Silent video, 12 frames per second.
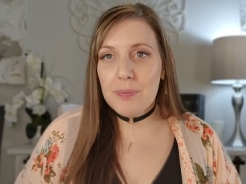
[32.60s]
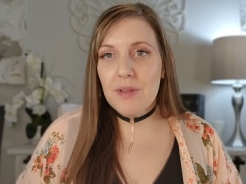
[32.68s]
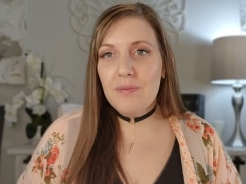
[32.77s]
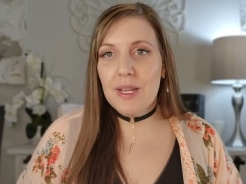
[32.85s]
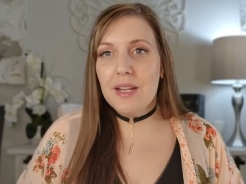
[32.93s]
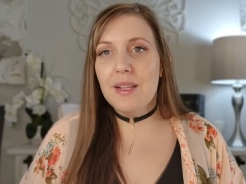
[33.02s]

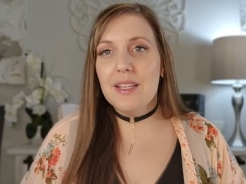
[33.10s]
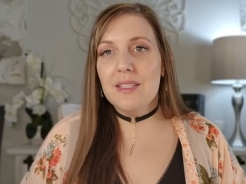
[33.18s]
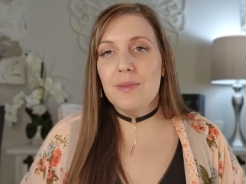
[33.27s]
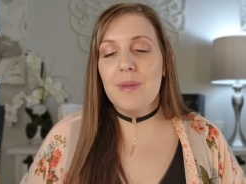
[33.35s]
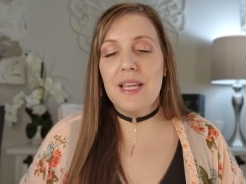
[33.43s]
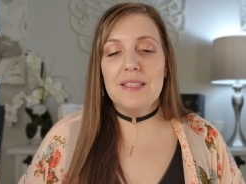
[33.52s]
of
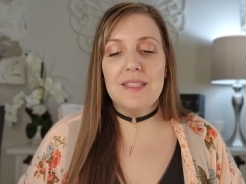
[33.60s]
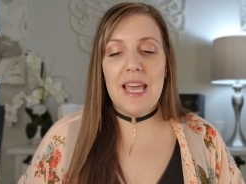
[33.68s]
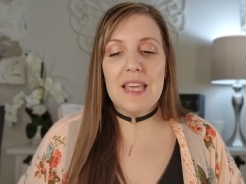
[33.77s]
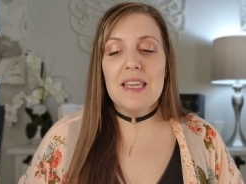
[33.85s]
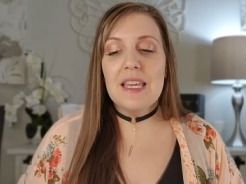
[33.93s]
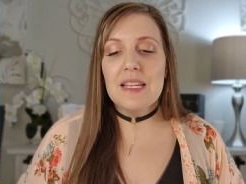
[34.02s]
minimalism is
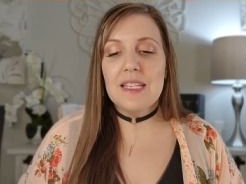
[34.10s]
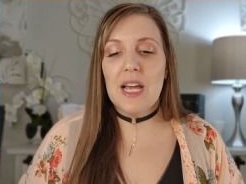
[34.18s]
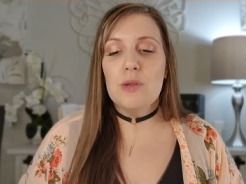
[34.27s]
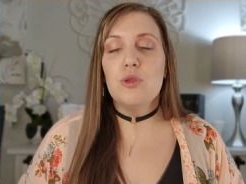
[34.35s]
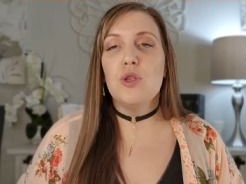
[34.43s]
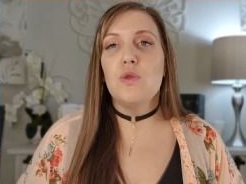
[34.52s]
taking it
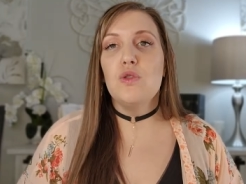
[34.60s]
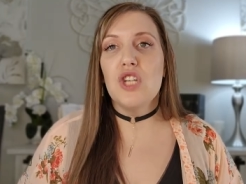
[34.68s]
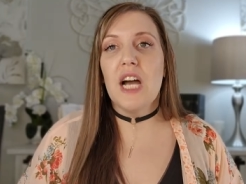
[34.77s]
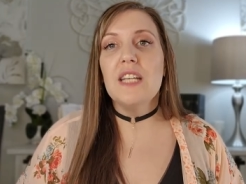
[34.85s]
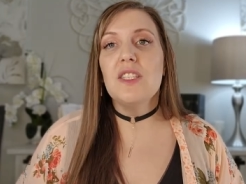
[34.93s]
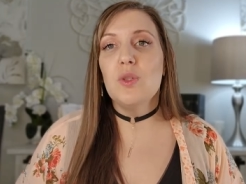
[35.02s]
down to
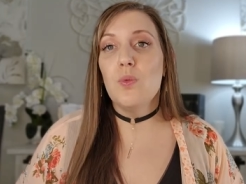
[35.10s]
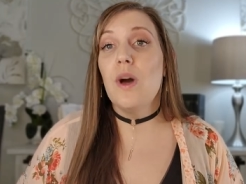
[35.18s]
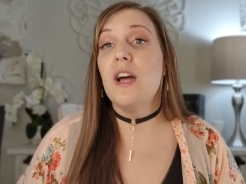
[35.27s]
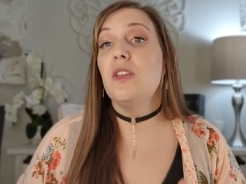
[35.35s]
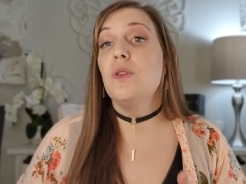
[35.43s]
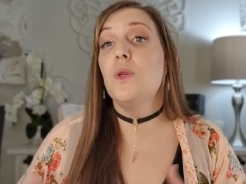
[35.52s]
just
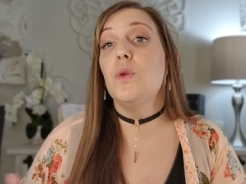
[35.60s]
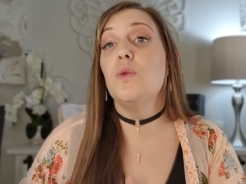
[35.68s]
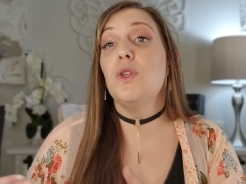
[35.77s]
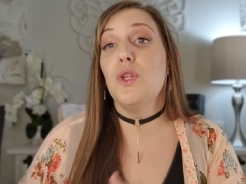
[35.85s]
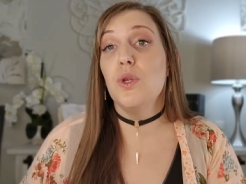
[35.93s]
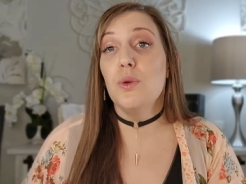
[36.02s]
what you
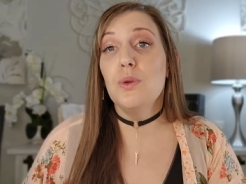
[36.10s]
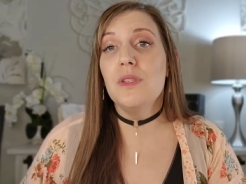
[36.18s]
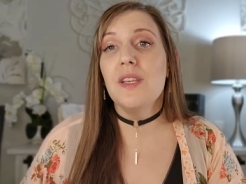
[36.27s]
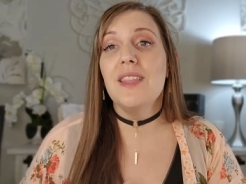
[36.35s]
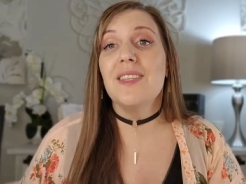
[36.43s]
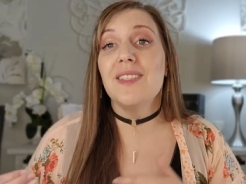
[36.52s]
use
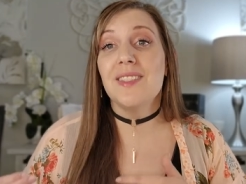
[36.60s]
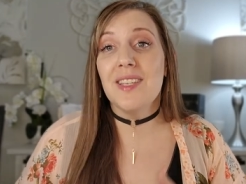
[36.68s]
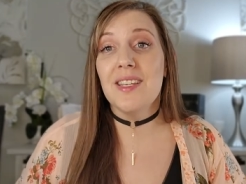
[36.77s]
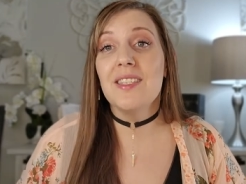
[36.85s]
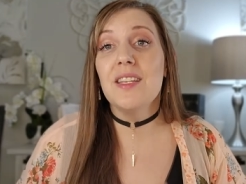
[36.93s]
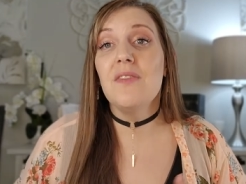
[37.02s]
in the
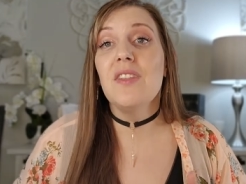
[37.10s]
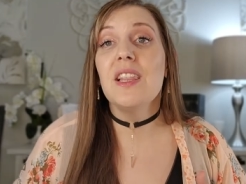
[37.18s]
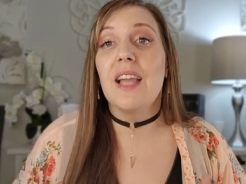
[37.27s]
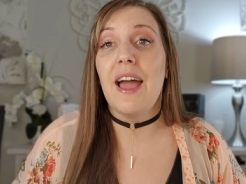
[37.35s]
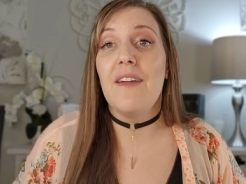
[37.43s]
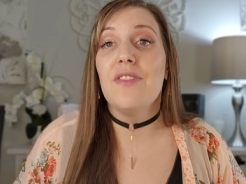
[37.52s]
season of the
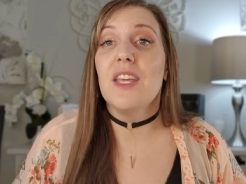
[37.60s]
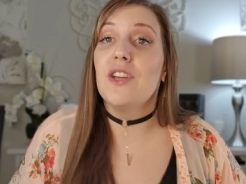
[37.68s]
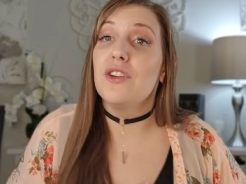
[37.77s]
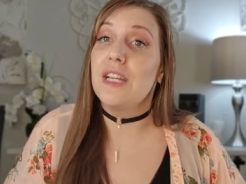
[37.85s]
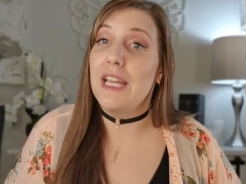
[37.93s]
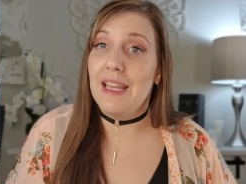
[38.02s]
life that
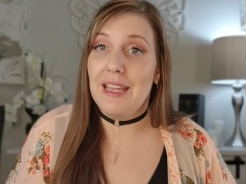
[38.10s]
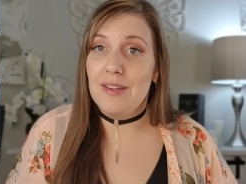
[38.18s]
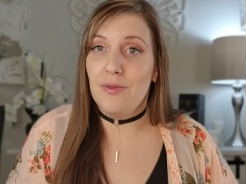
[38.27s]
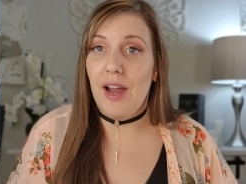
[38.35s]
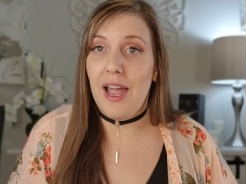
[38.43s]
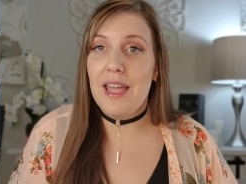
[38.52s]
you're in,
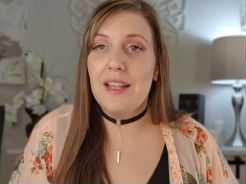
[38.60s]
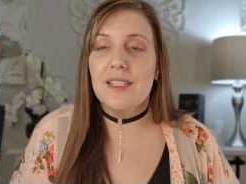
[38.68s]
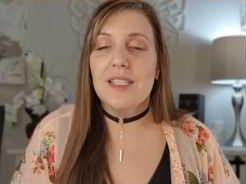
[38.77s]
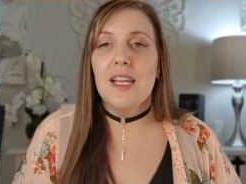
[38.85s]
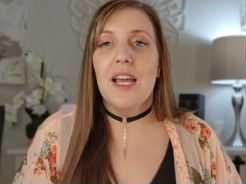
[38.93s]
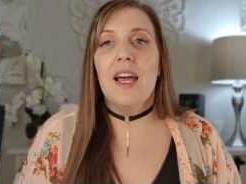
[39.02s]

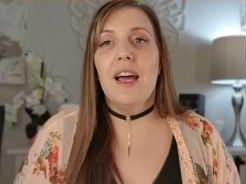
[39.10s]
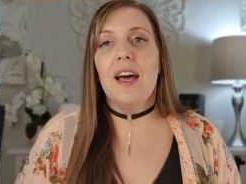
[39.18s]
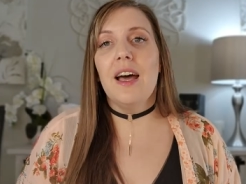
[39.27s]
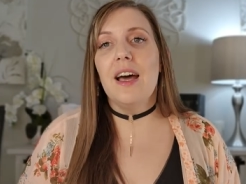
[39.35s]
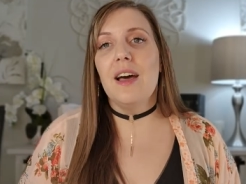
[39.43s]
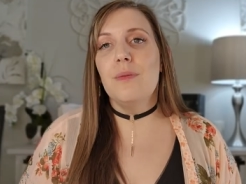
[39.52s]
right?
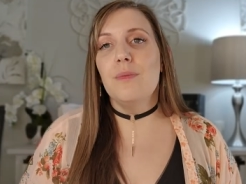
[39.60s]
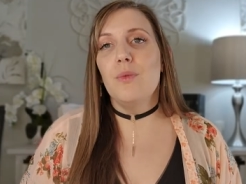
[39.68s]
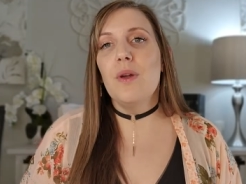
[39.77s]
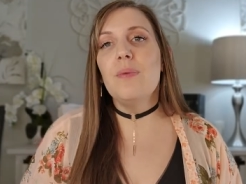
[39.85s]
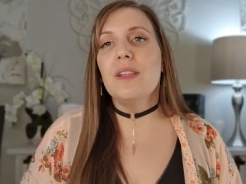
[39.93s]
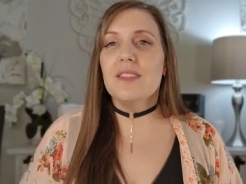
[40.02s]
Um,
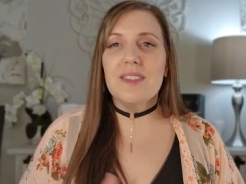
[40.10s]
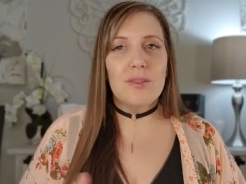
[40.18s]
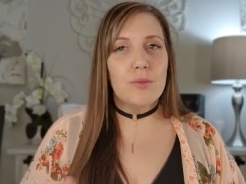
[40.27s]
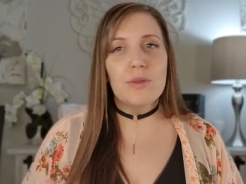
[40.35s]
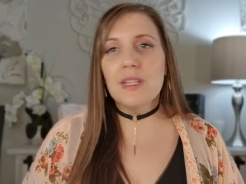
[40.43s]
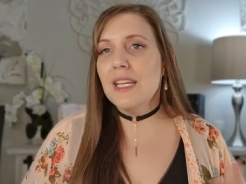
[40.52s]
we've been
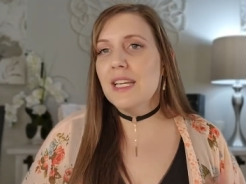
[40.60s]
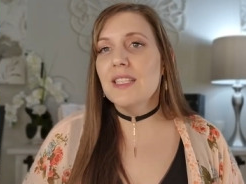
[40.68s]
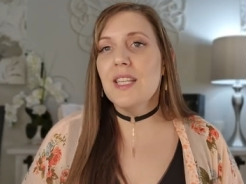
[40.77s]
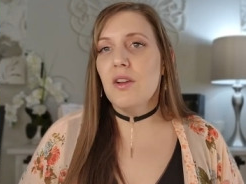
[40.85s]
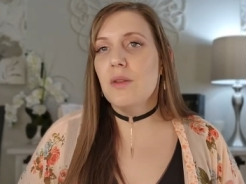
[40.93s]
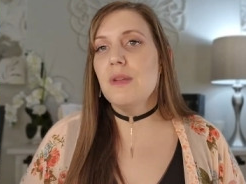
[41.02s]
really
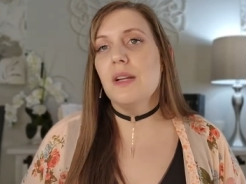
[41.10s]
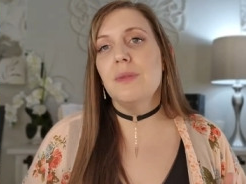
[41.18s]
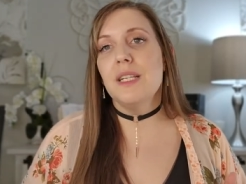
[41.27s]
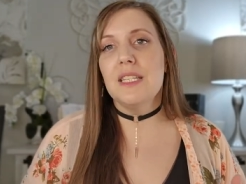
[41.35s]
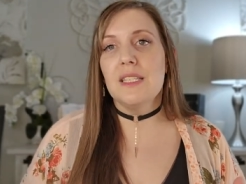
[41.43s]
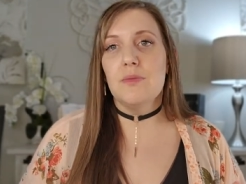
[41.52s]
considering
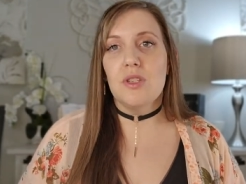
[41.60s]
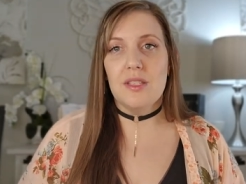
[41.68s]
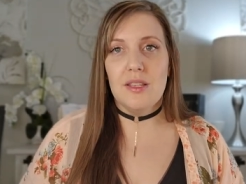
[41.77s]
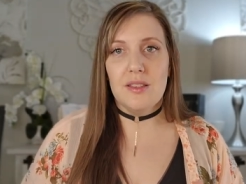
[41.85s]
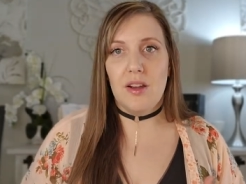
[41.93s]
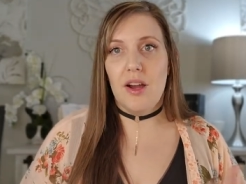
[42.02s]
minimalism just
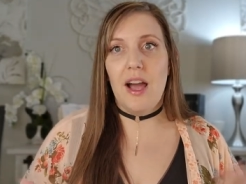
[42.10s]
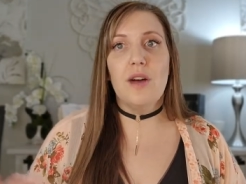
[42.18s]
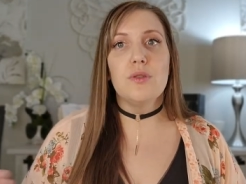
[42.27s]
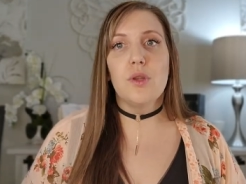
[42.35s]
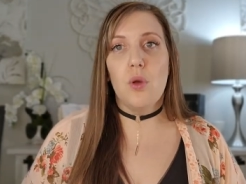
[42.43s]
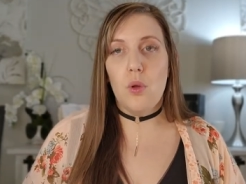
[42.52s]
as our
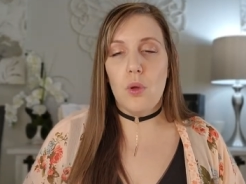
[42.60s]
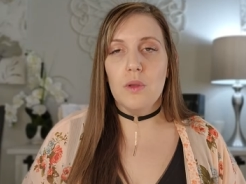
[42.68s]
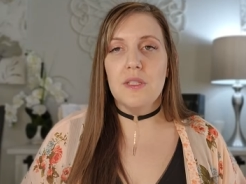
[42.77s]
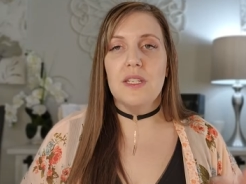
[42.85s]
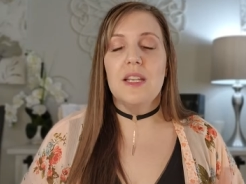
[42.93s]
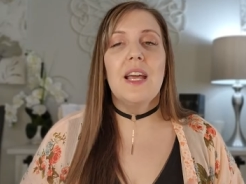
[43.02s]

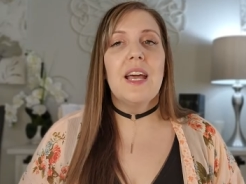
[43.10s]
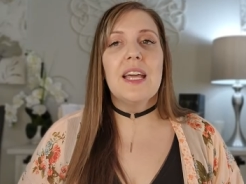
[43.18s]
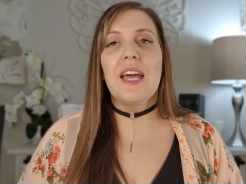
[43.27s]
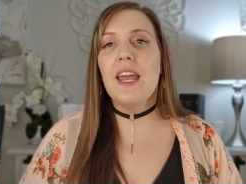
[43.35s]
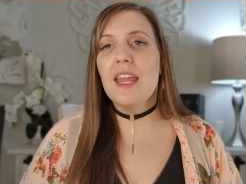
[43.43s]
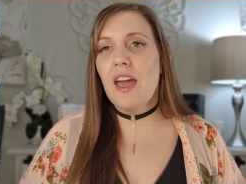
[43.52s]
household and
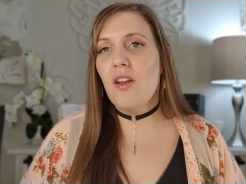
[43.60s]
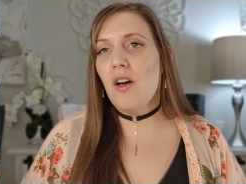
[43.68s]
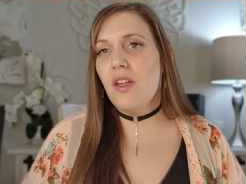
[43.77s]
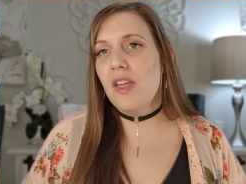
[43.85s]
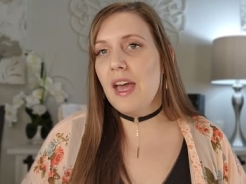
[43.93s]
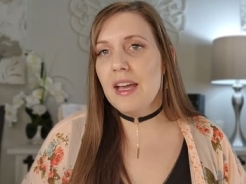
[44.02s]
cutting out
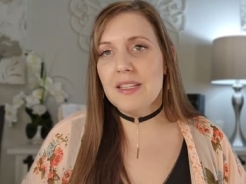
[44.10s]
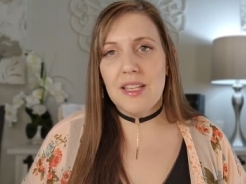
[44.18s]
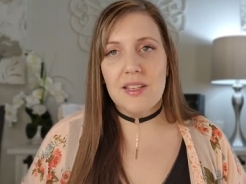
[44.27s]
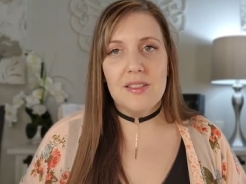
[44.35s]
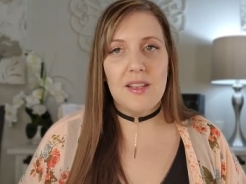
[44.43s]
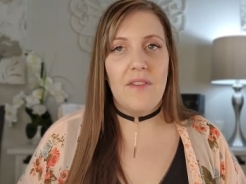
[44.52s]
all the
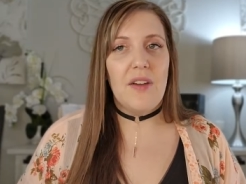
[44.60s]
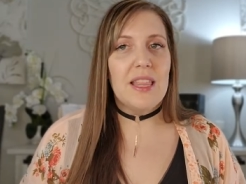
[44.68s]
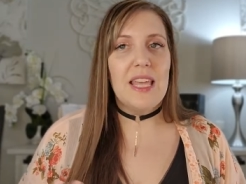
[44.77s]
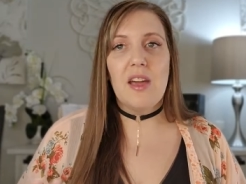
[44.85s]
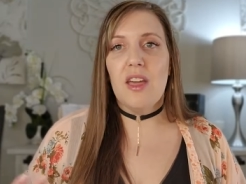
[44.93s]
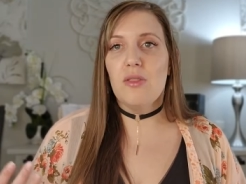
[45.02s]
excess stuff. I
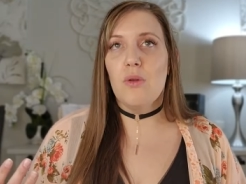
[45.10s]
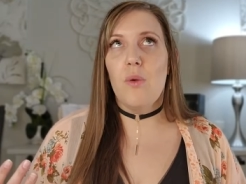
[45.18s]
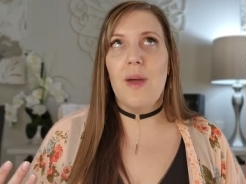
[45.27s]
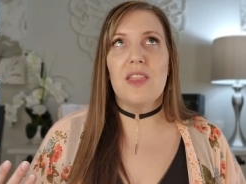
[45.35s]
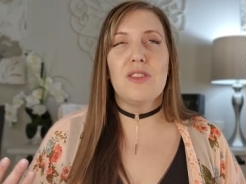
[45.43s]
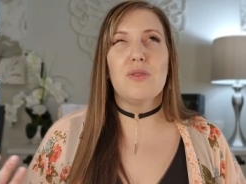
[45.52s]
think I threw
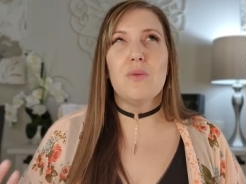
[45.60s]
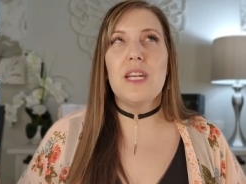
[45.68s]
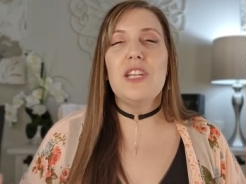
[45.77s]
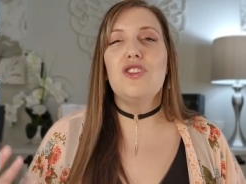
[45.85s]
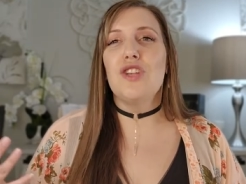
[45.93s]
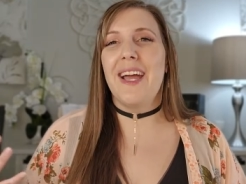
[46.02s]
away
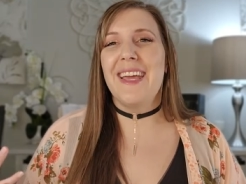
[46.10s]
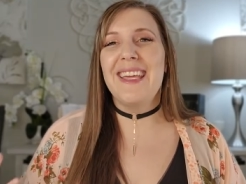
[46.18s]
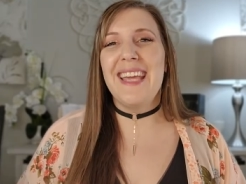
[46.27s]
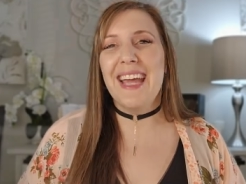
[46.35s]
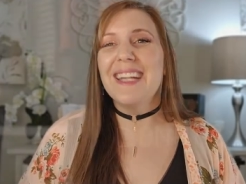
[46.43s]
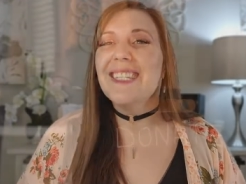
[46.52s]
three
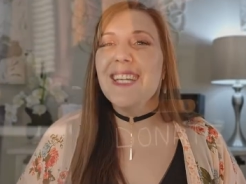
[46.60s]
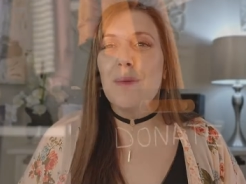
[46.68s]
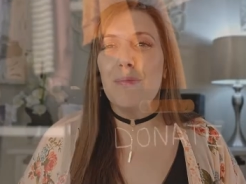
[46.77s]
gigantic